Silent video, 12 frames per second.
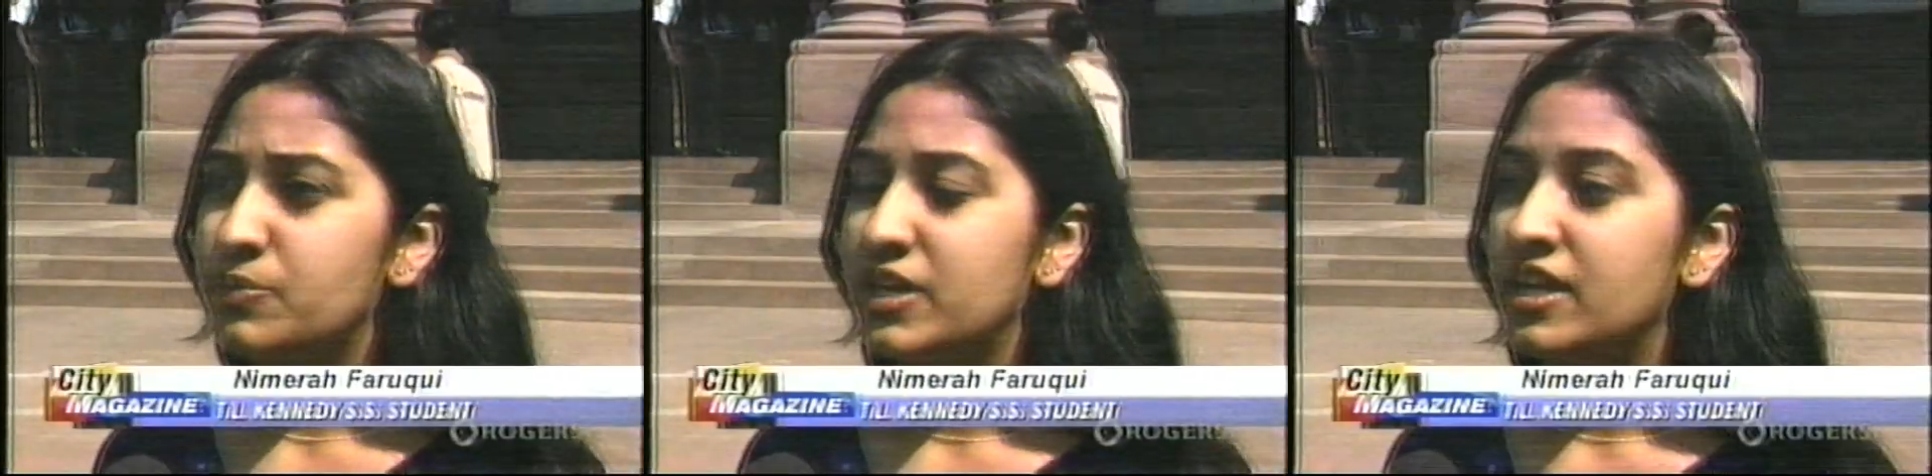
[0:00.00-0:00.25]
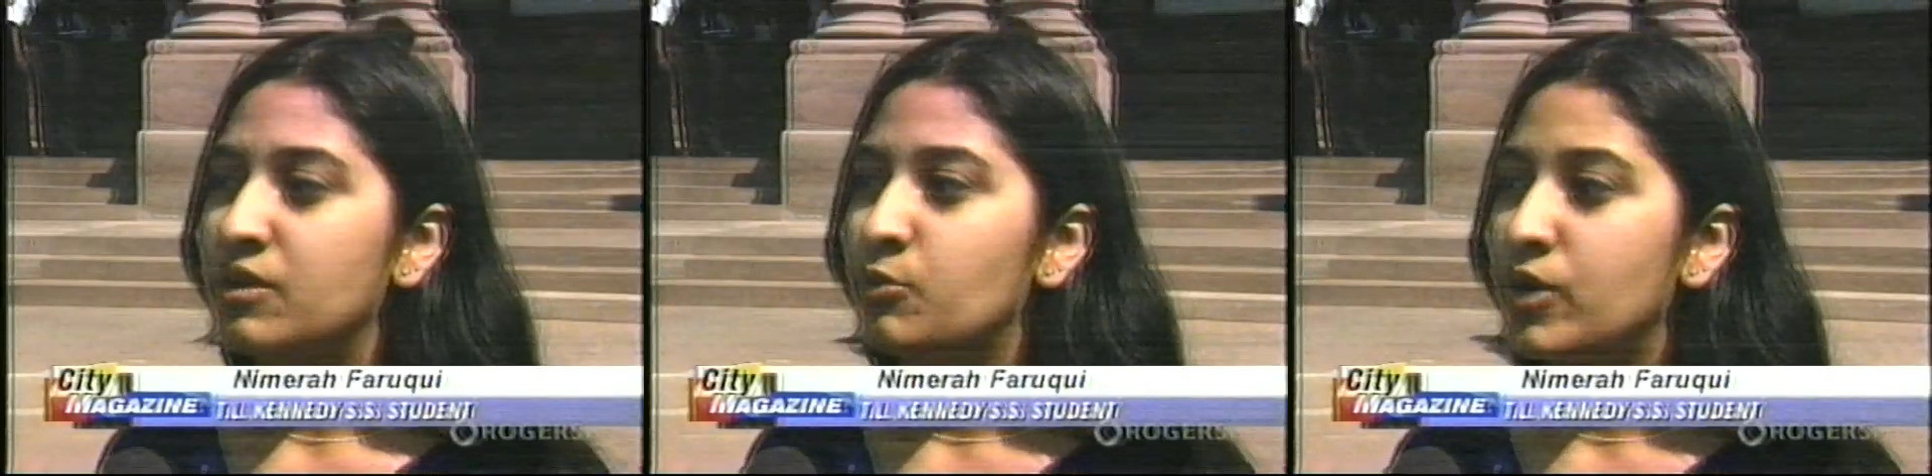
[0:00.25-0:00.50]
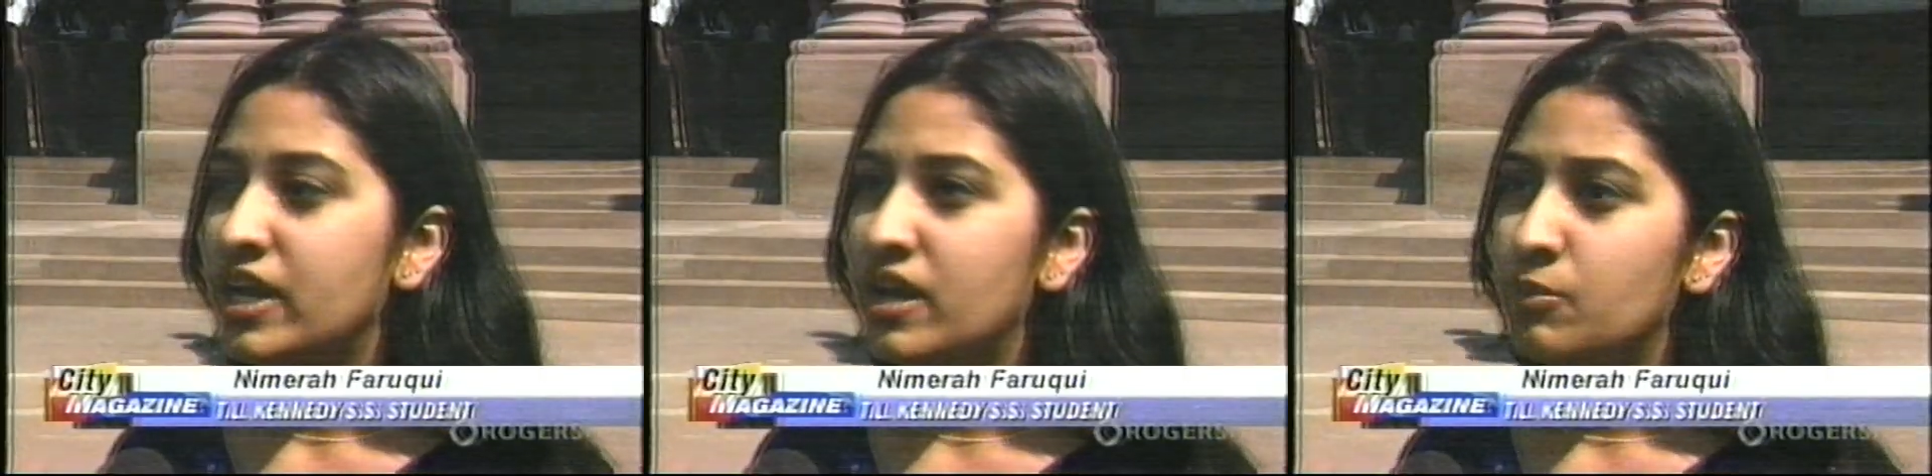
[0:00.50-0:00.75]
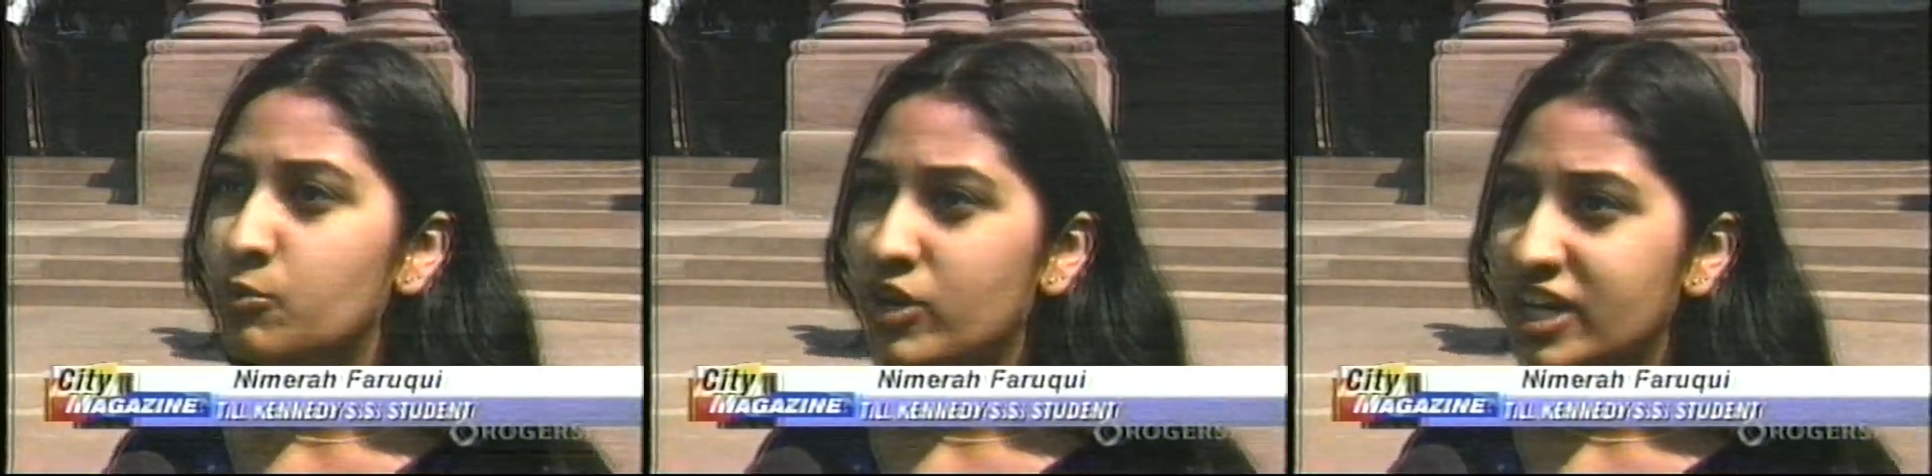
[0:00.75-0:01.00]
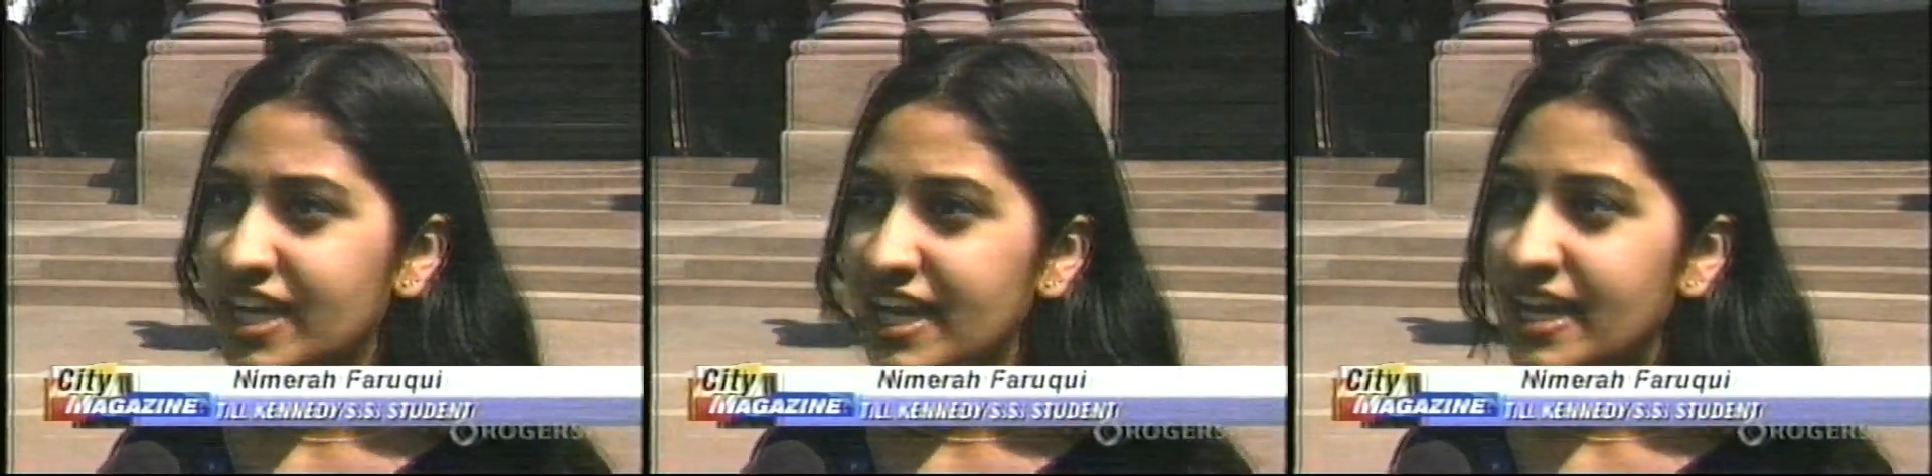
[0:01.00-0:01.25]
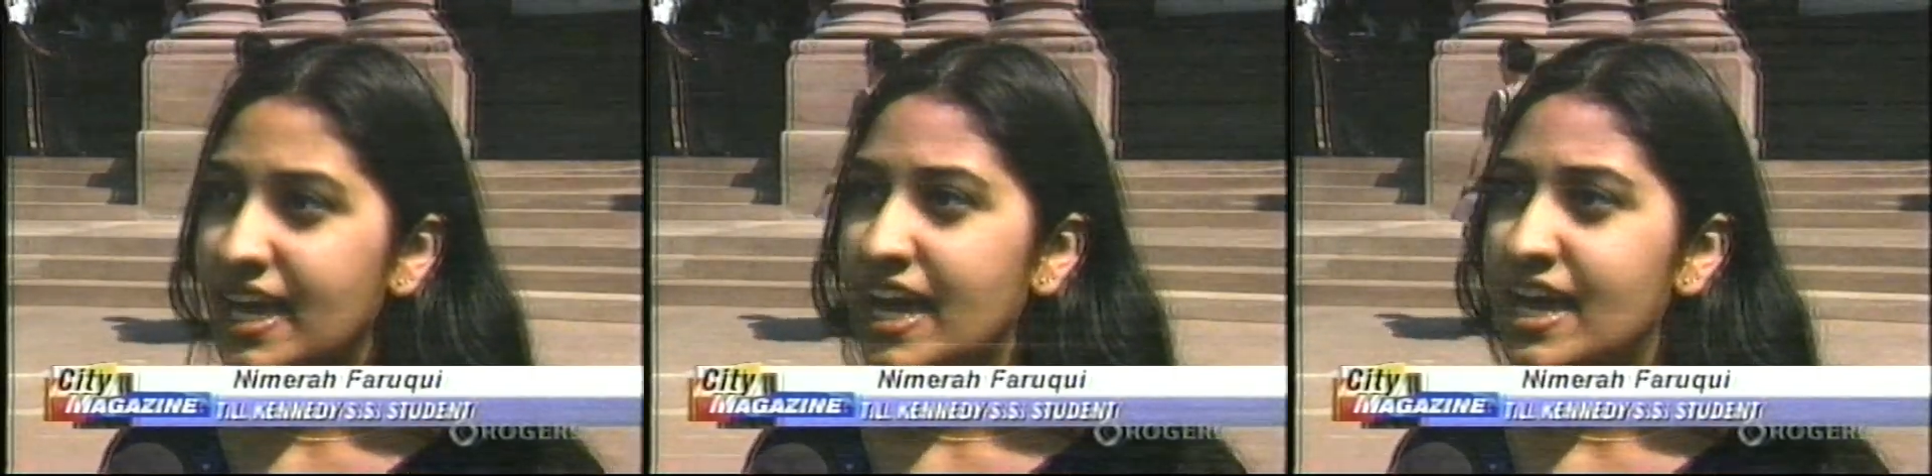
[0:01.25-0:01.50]
be when I'm
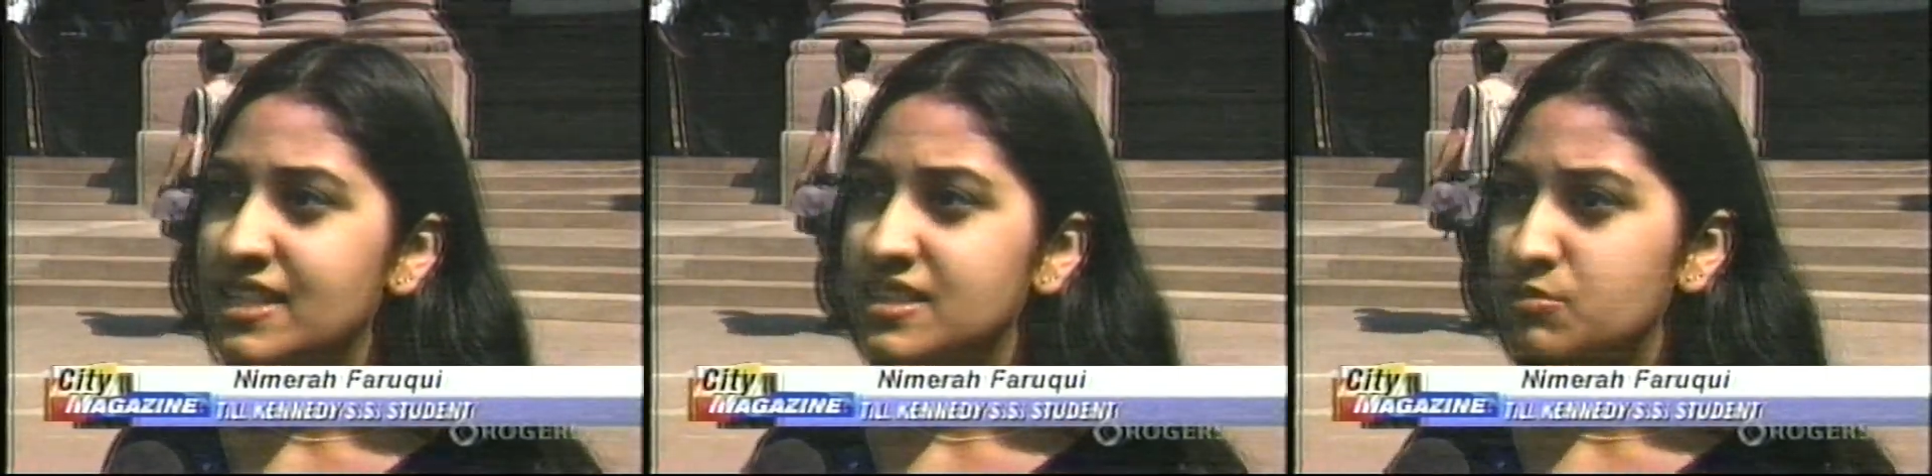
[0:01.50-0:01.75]
working at